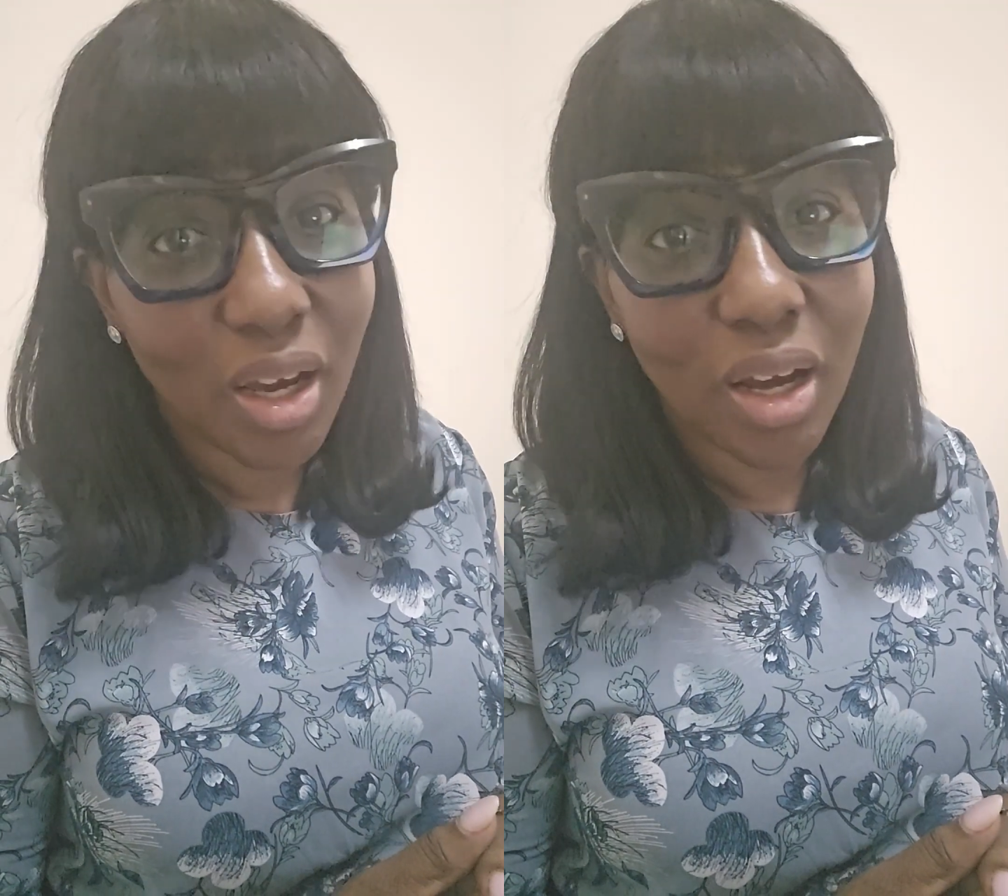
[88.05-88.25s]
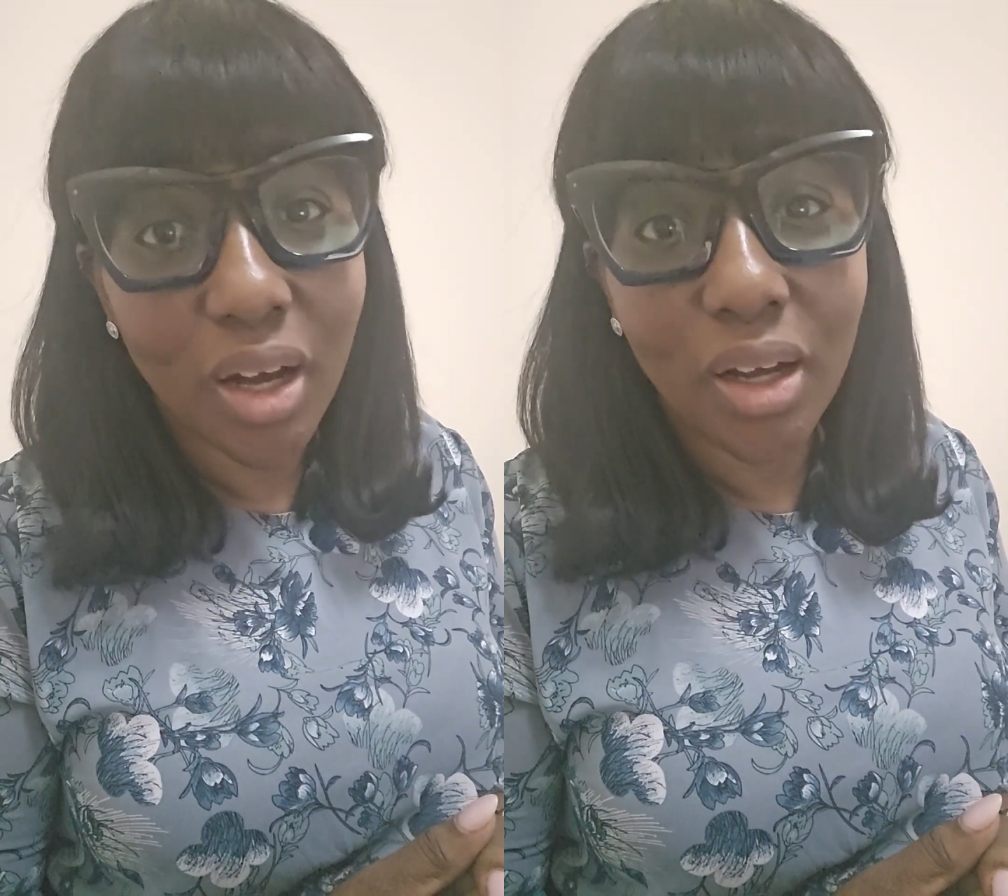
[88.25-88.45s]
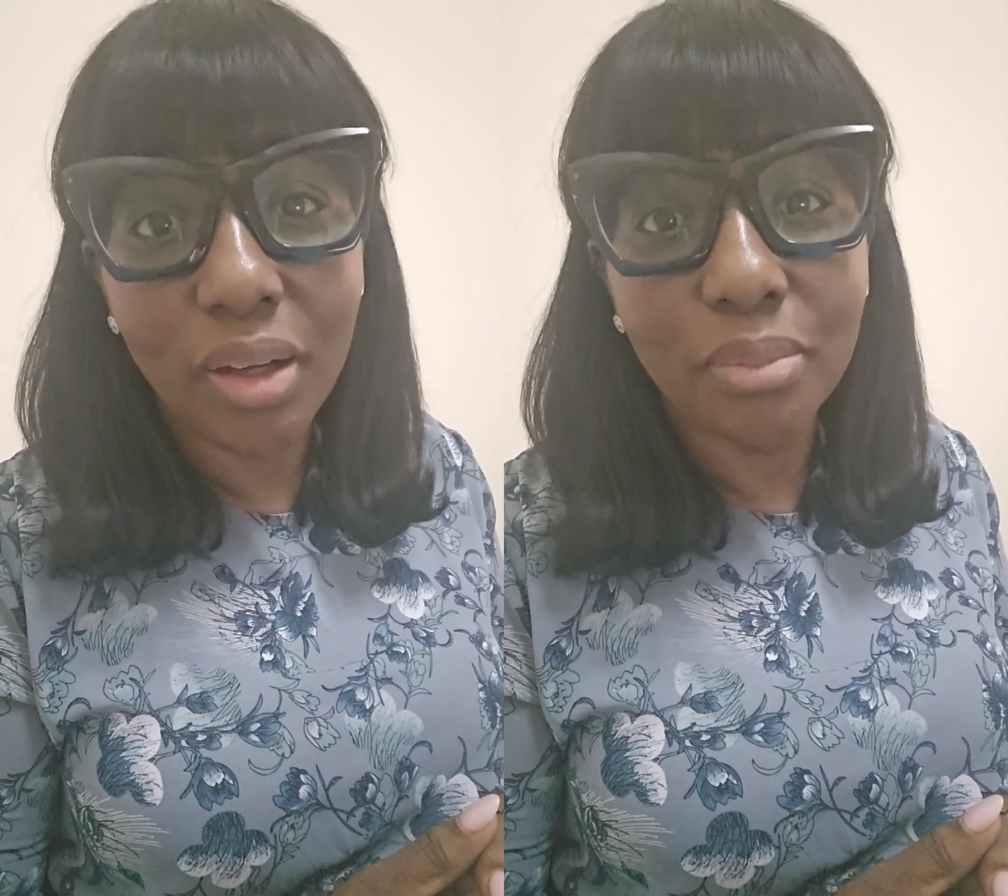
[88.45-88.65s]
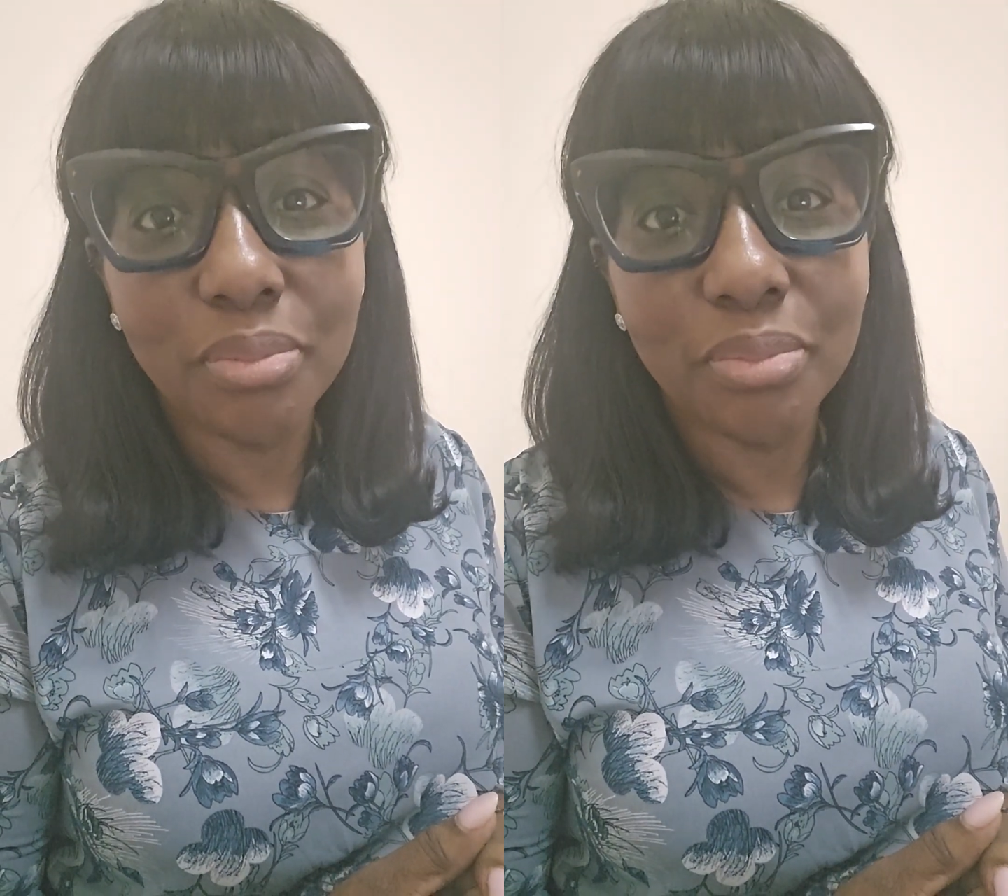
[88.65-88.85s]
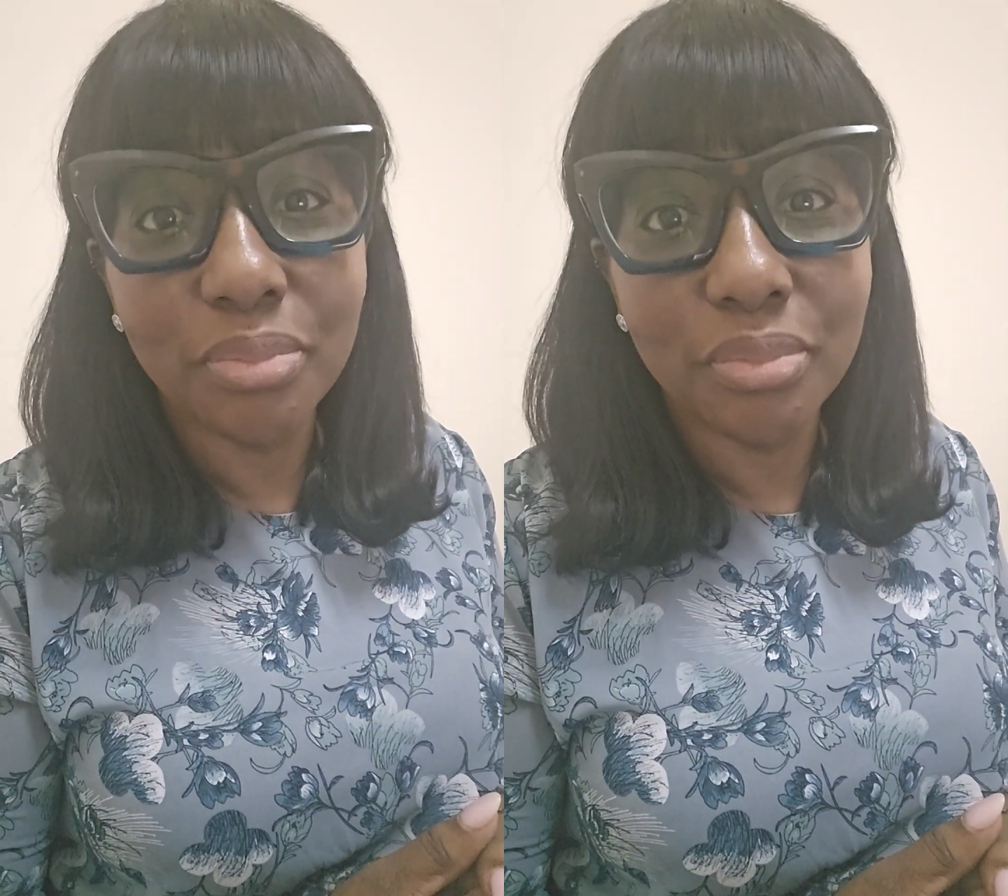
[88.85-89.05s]

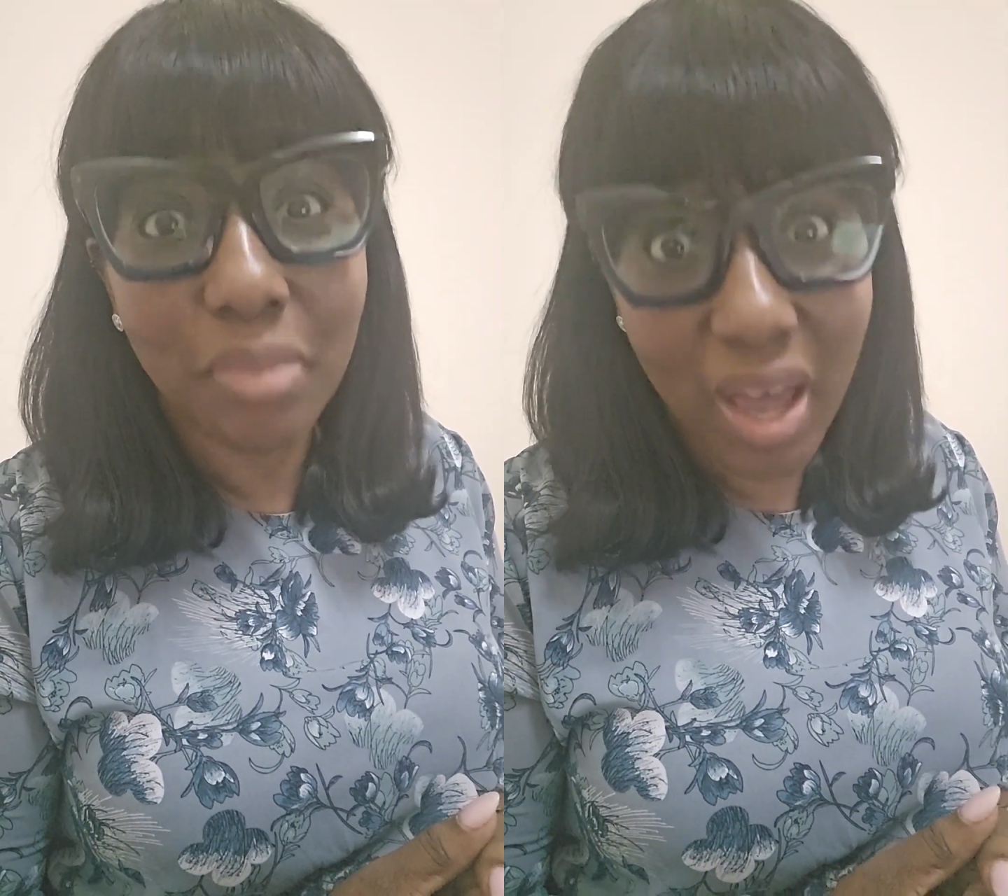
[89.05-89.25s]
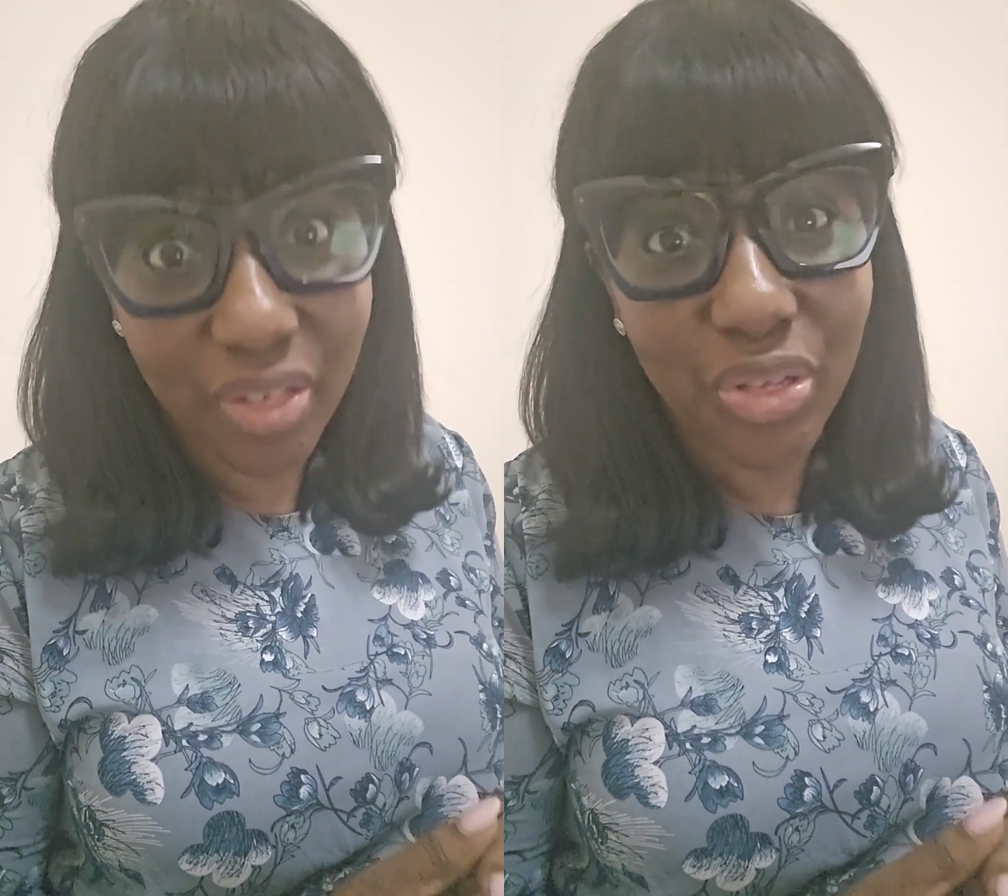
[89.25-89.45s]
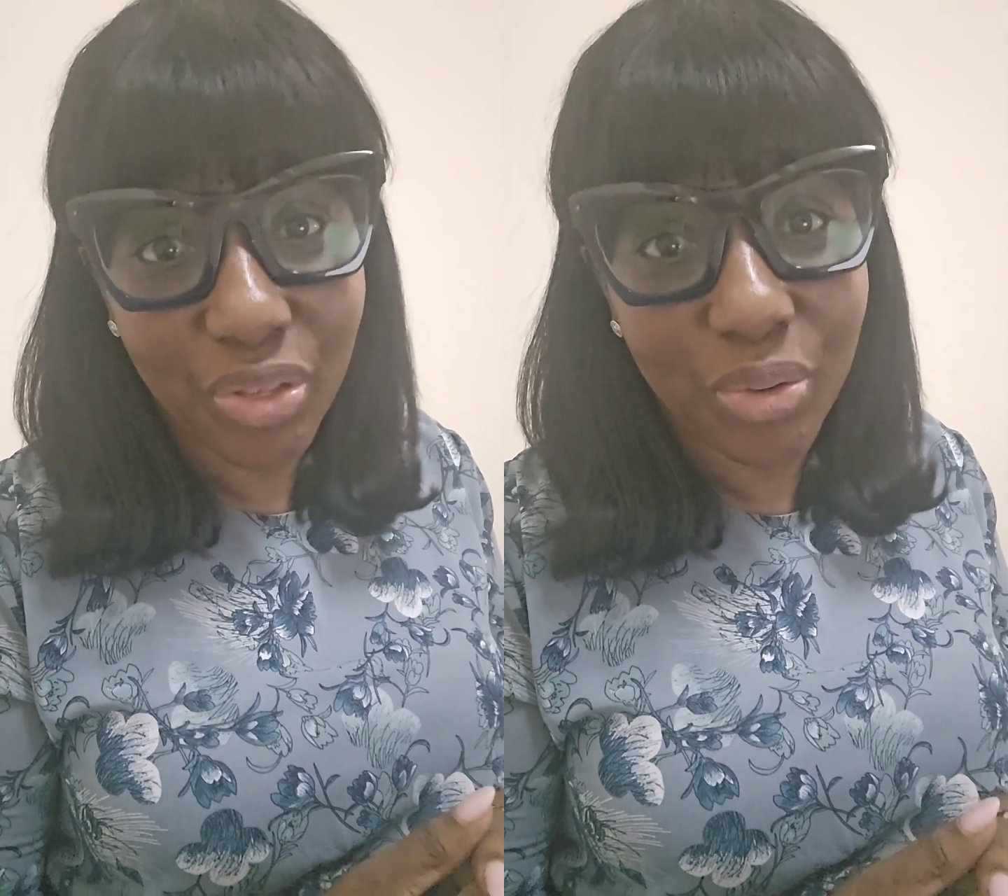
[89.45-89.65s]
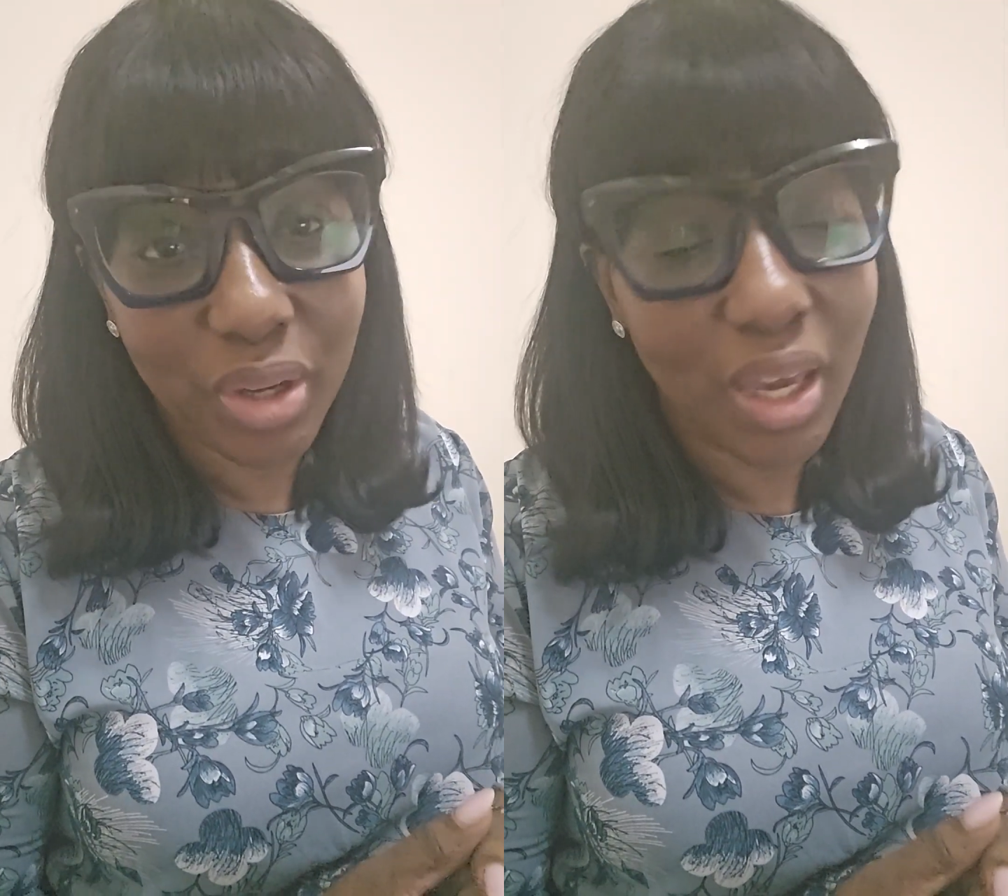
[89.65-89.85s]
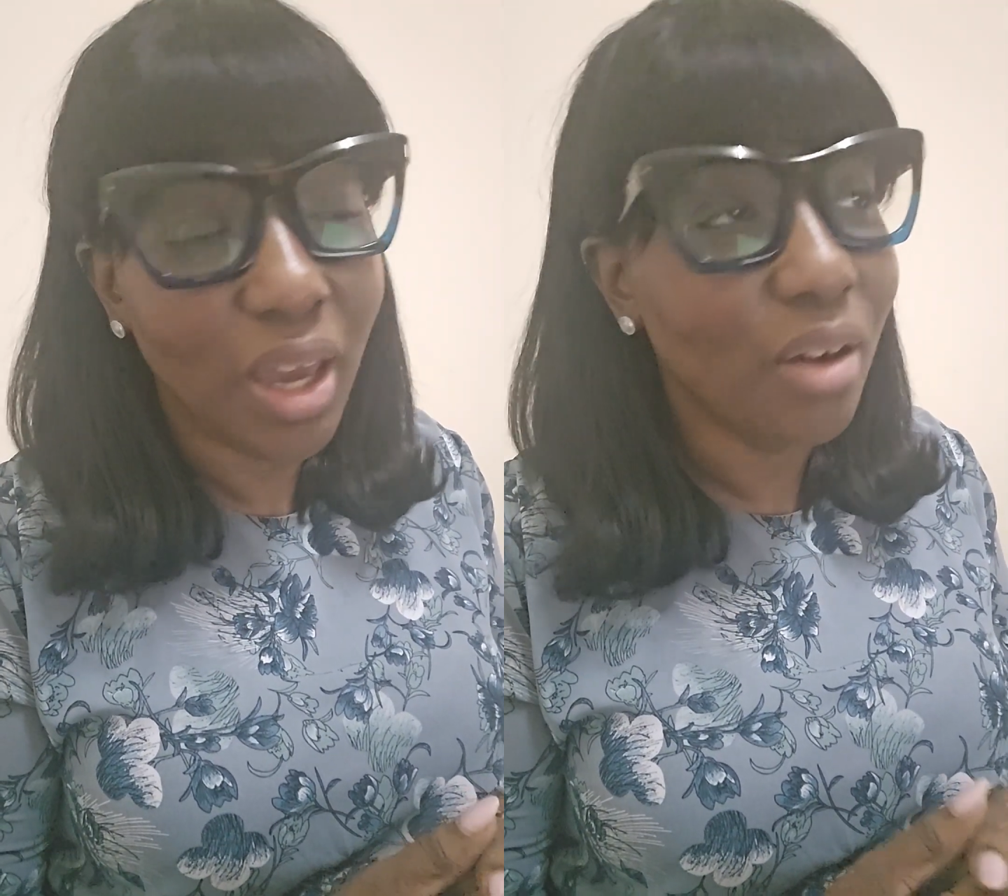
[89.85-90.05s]
math,
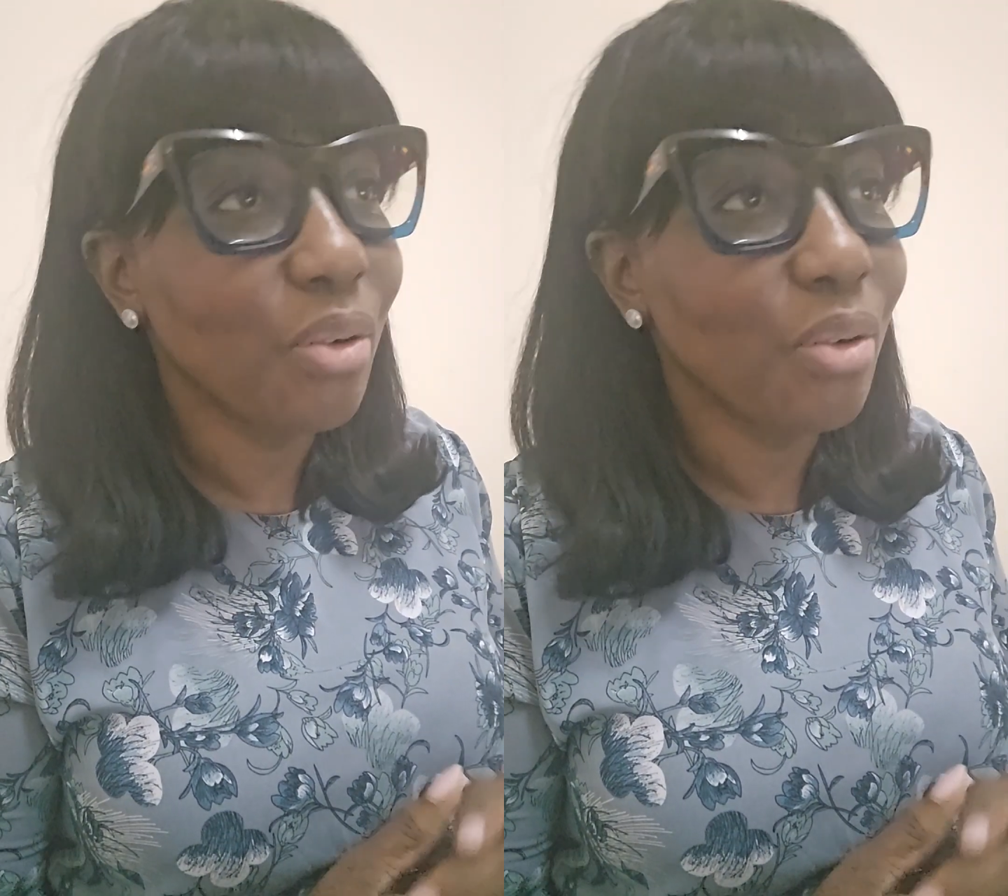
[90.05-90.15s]
okay?